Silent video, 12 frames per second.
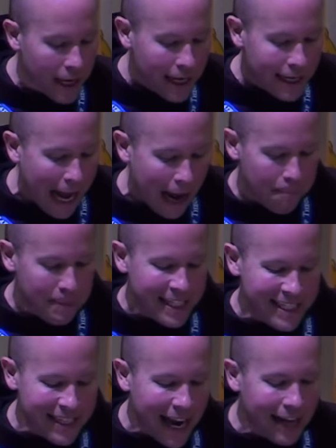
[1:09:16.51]
not be
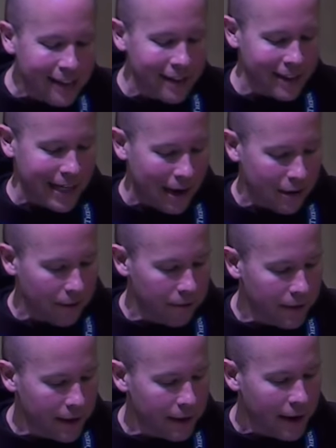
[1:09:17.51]
silent out of
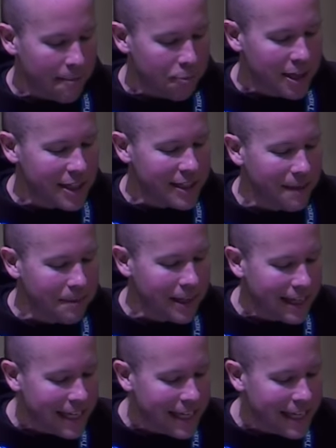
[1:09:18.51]
fear and preach something